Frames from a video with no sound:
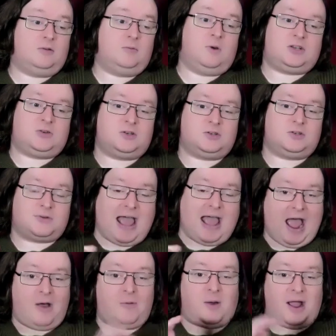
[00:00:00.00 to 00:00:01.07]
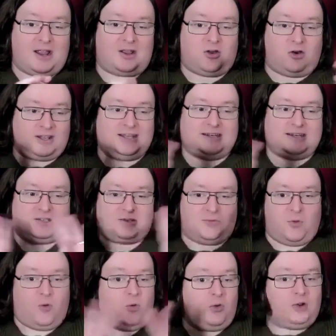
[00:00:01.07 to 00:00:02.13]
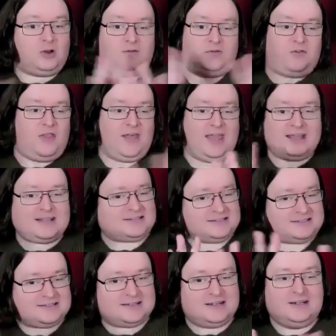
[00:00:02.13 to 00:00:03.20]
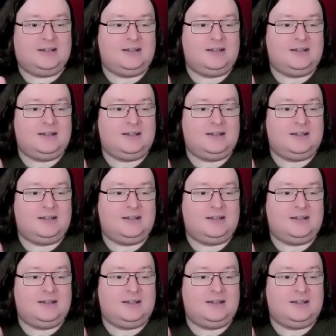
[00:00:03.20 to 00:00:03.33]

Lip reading: which was how I got into all of this